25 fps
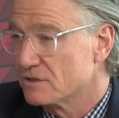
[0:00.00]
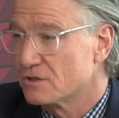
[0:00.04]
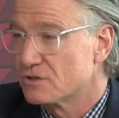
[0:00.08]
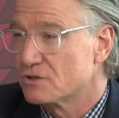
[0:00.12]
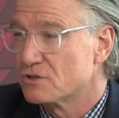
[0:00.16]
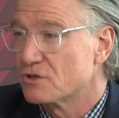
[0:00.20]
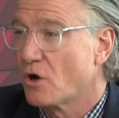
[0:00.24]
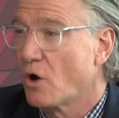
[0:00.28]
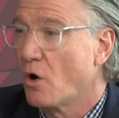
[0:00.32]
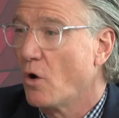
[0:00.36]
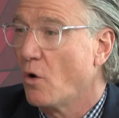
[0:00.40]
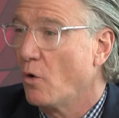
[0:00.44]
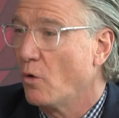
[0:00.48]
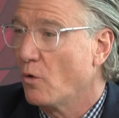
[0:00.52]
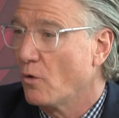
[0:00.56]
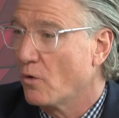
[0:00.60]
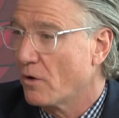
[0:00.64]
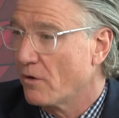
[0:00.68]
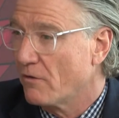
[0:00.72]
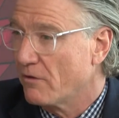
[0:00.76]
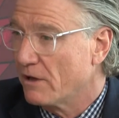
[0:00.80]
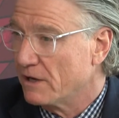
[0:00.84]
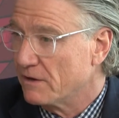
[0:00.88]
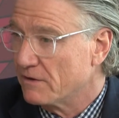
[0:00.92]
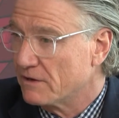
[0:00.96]
So
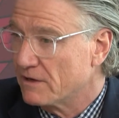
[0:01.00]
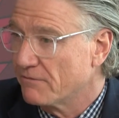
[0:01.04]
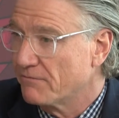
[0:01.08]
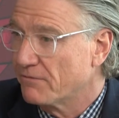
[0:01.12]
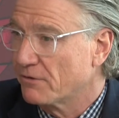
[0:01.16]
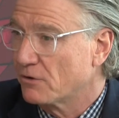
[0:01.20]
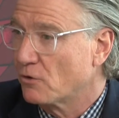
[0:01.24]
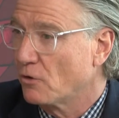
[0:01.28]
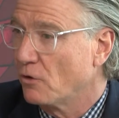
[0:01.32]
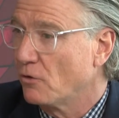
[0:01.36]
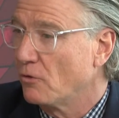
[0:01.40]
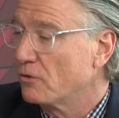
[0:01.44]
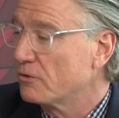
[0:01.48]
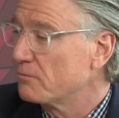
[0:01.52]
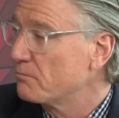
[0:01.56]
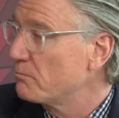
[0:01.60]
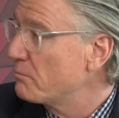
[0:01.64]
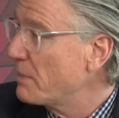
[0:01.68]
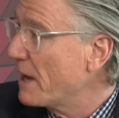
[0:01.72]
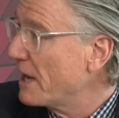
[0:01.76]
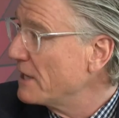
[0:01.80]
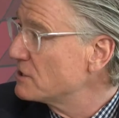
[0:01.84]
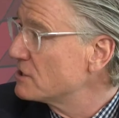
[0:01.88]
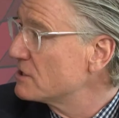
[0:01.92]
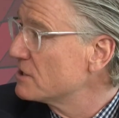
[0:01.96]
in difficult
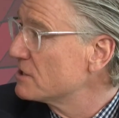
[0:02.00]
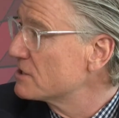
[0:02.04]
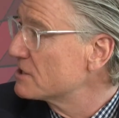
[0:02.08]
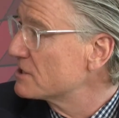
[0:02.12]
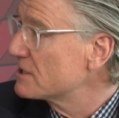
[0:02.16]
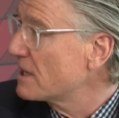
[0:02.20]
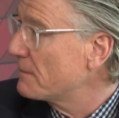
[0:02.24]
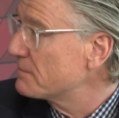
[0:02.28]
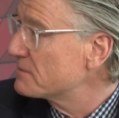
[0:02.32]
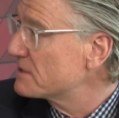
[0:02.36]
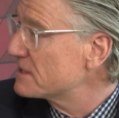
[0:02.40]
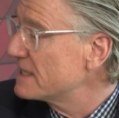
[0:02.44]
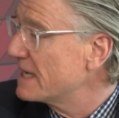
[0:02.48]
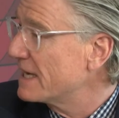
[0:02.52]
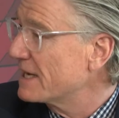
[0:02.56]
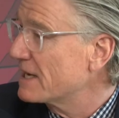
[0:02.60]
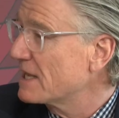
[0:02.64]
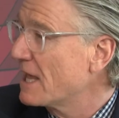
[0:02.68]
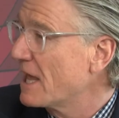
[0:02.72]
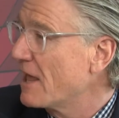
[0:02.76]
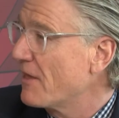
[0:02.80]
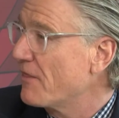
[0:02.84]
patient subset